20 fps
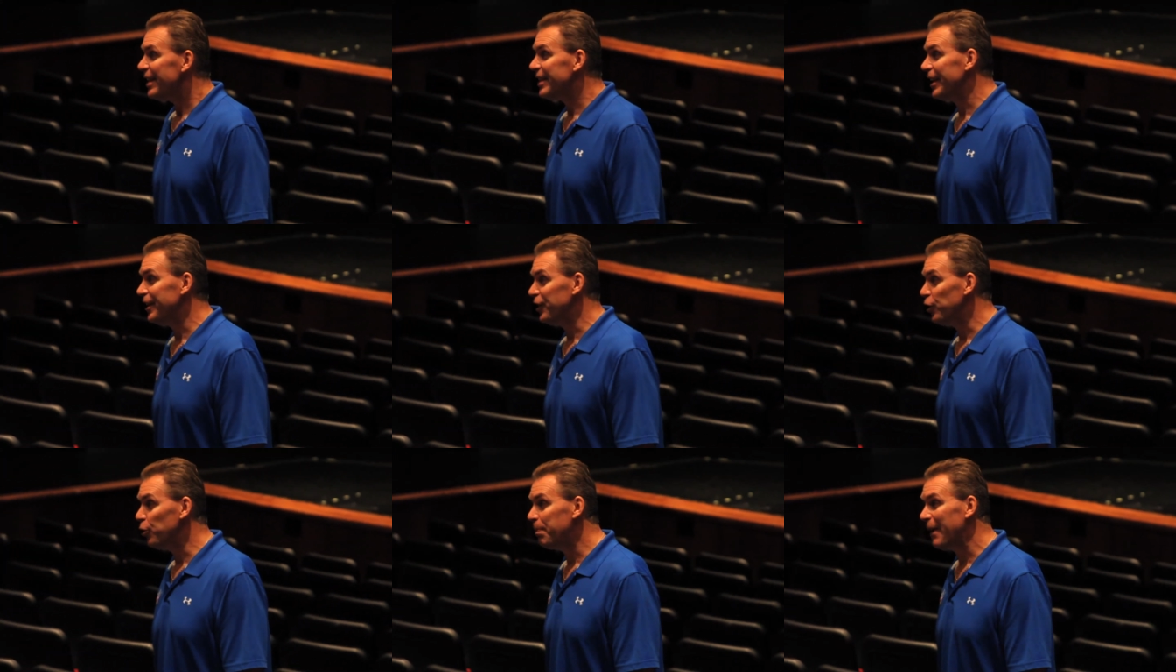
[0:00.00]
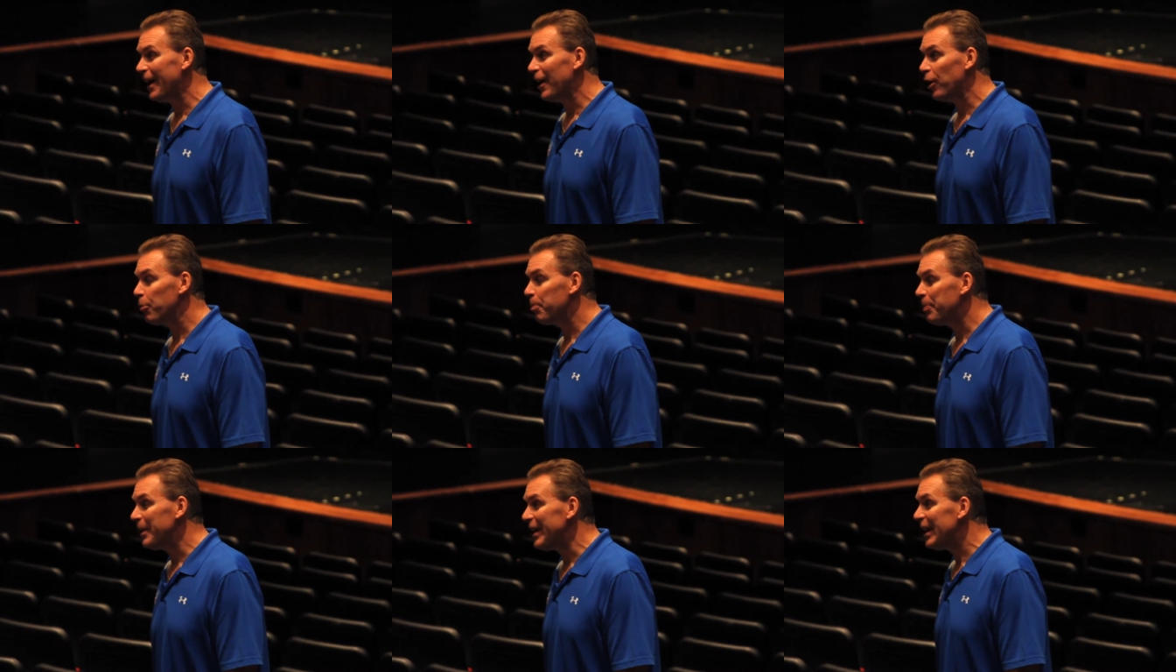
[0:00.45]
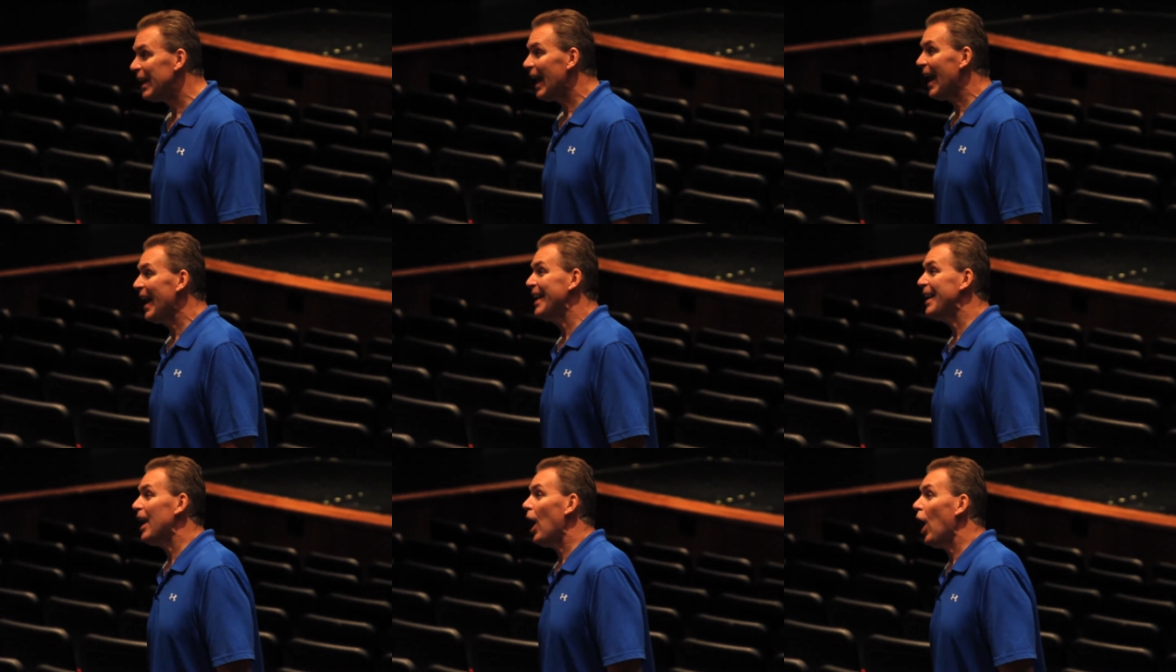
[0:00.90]
then you better be
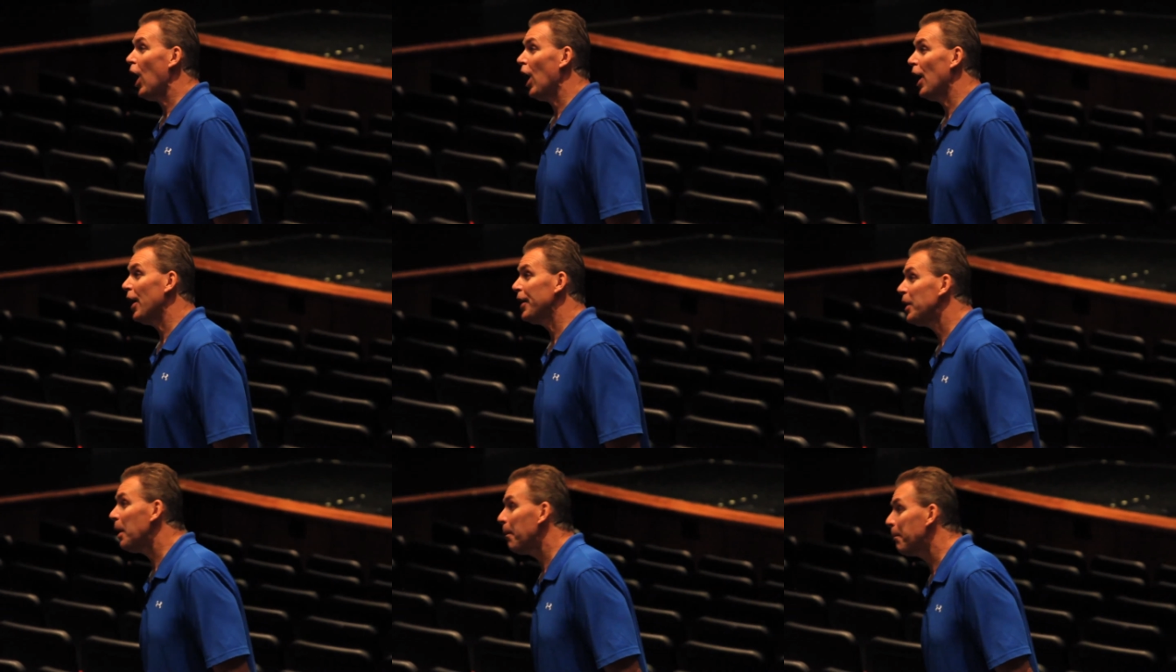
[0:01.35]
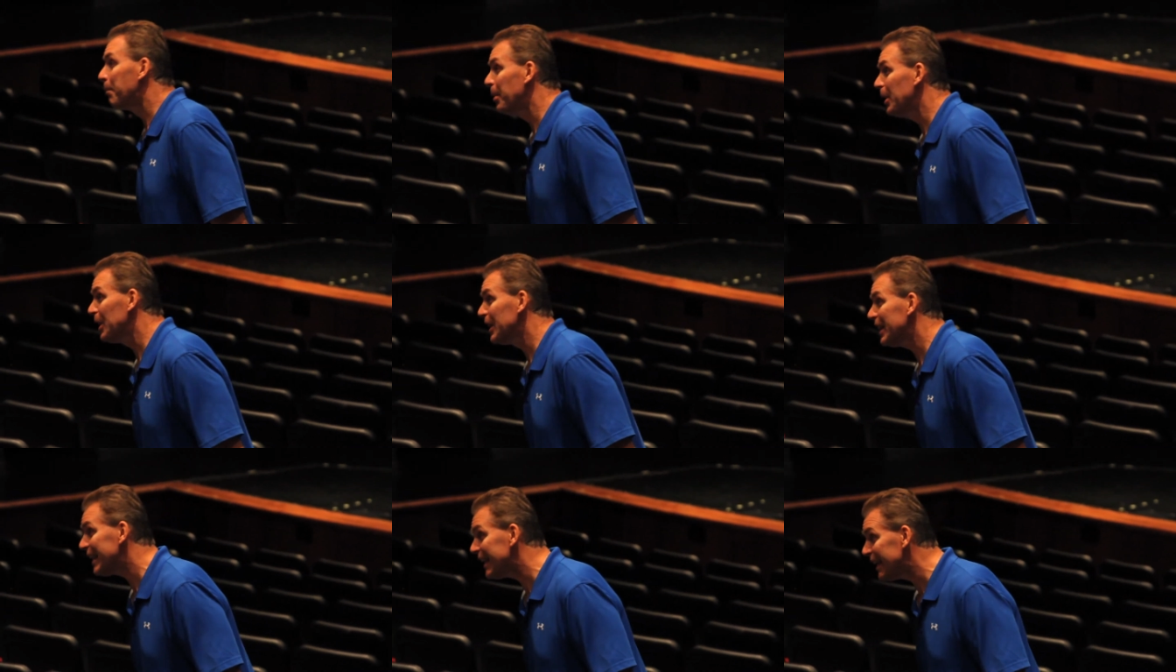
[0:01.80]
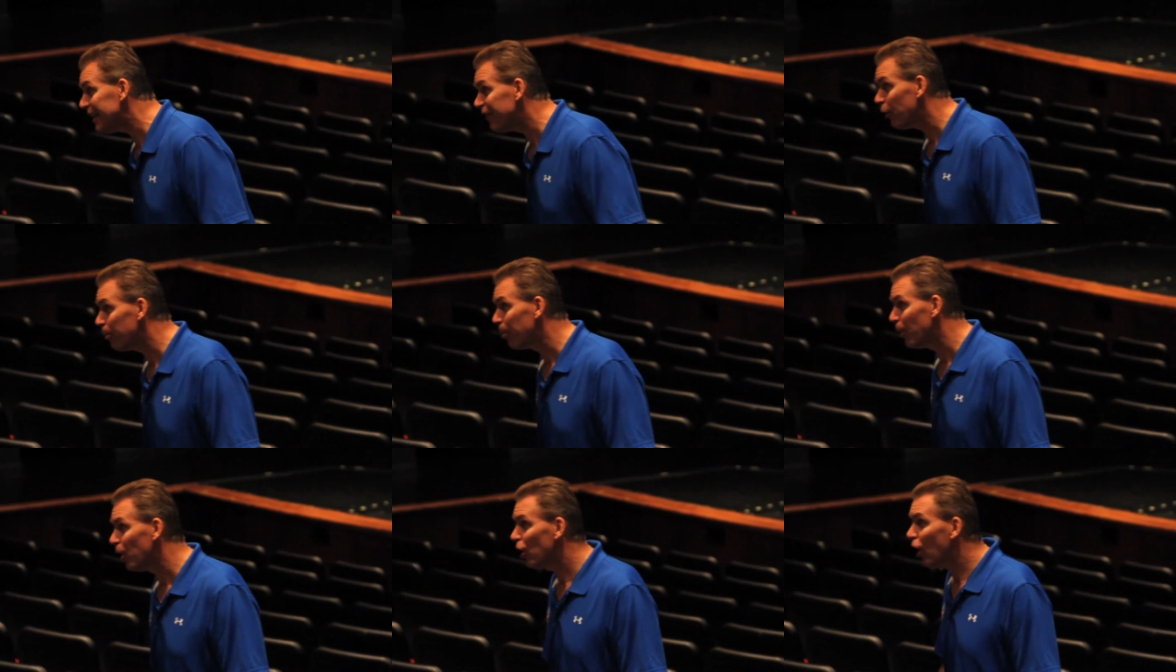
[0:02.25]
an
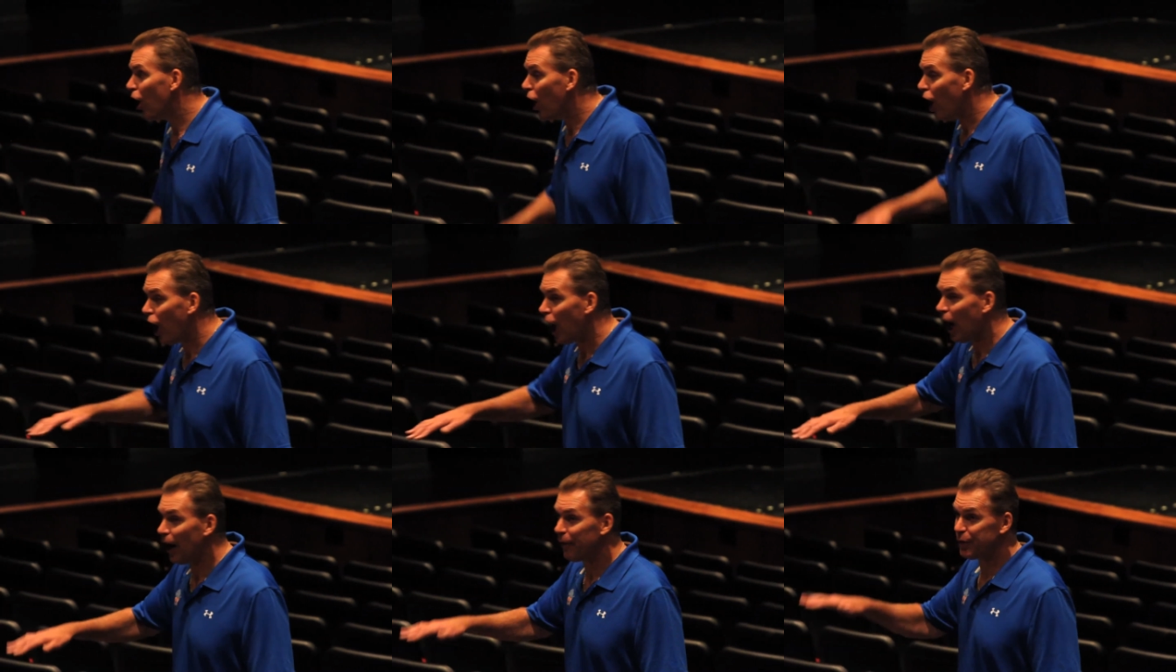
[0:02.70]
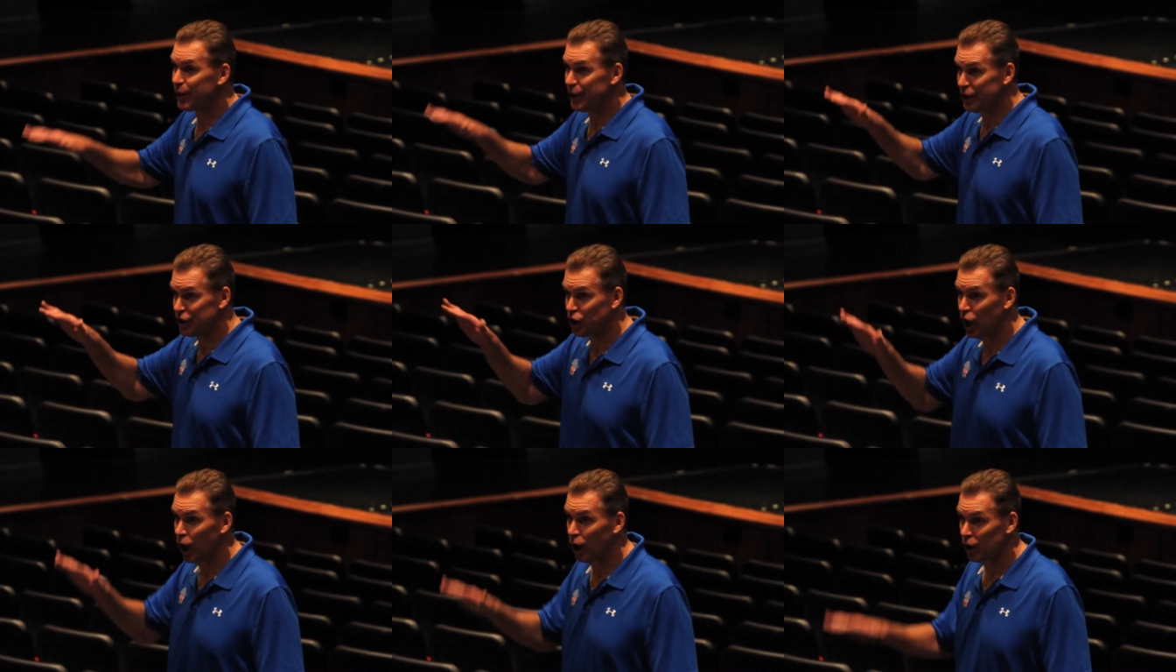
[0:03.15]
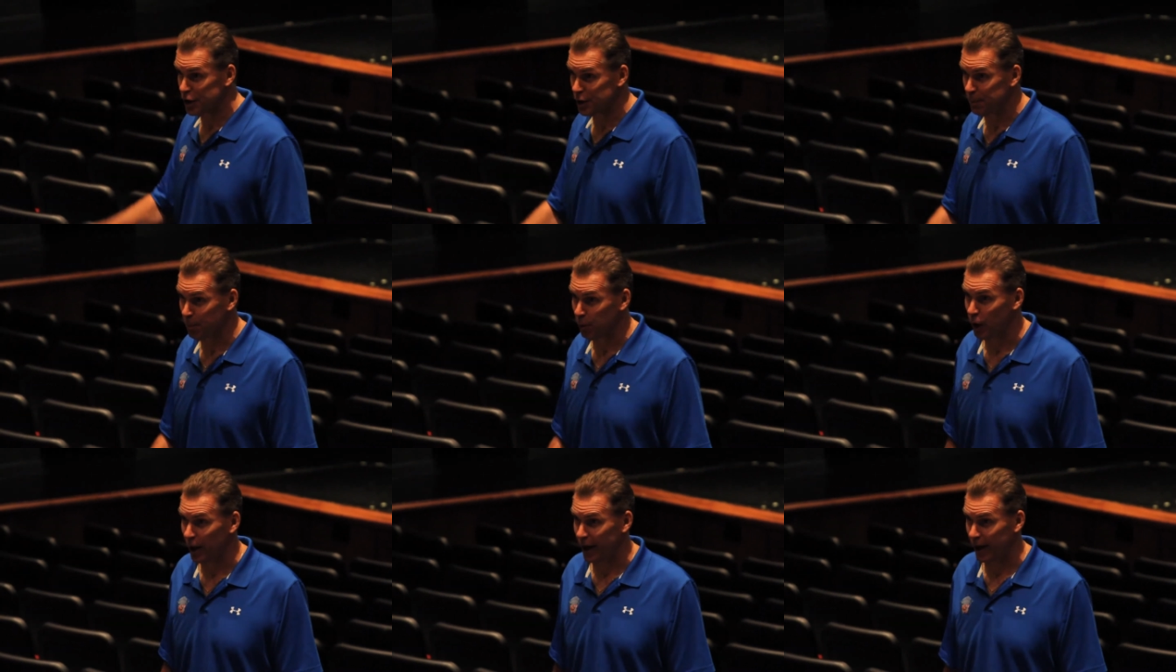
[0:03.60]
unbelievable off-the-charts
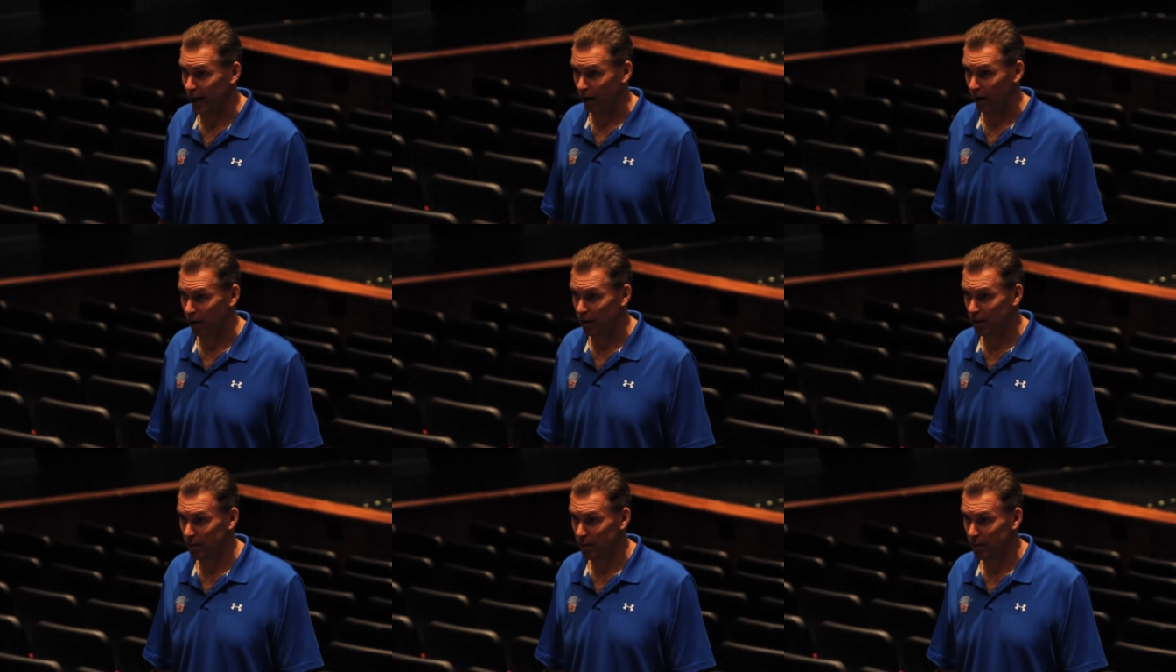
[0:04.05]
player.